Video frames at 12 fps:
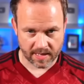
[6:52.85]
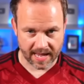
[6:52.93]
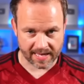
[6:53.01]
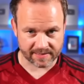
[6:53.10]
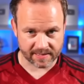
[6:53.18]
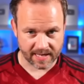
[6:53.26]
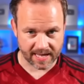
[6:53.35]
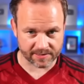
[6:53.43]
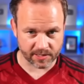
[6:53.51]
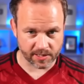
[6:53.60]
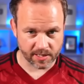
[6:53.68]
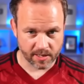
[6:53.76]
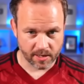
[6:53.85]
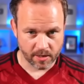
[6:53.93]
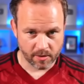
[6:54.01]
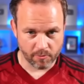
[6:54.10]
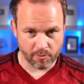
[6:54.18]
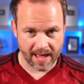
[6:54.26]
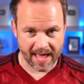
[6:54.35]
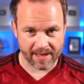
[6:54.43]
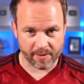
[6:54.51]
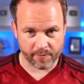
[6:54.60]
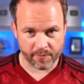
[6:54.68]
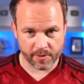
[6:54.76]
Yes, Hazard. Roulette
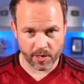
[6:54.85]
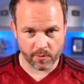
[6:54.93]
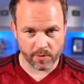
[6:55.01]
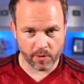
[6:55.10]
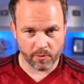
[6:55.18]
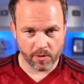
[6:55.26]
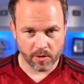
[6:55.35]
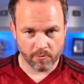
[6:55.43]
it. No.